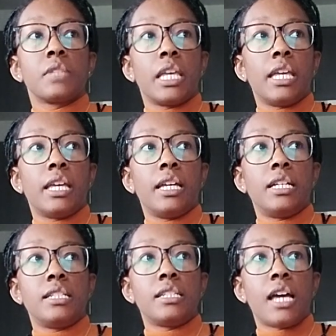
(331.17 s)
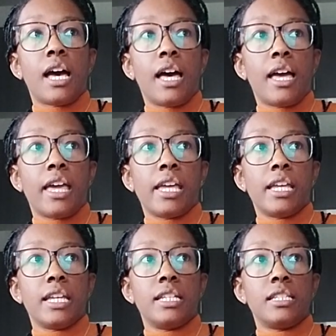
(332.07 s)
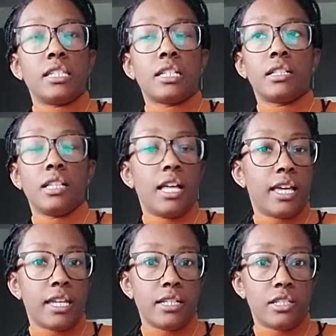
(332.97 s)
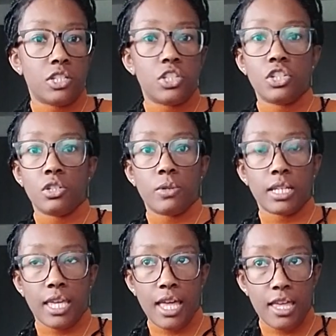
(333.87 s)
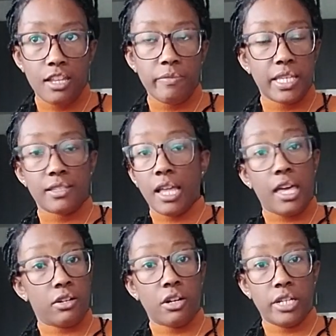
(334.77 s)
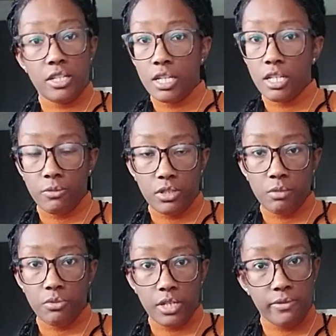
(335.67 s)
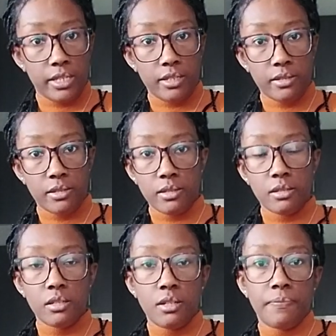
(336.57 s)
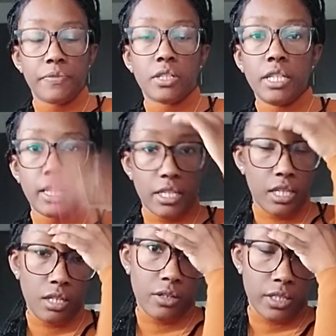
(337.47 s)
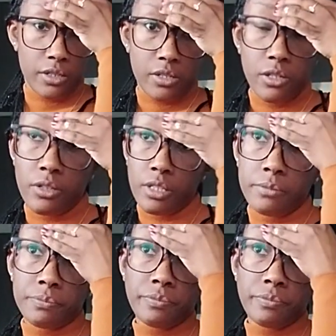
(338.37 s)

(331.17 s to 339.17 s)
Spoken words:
and I declined to do it again because I had already done it with the previous clinic here in Arizona.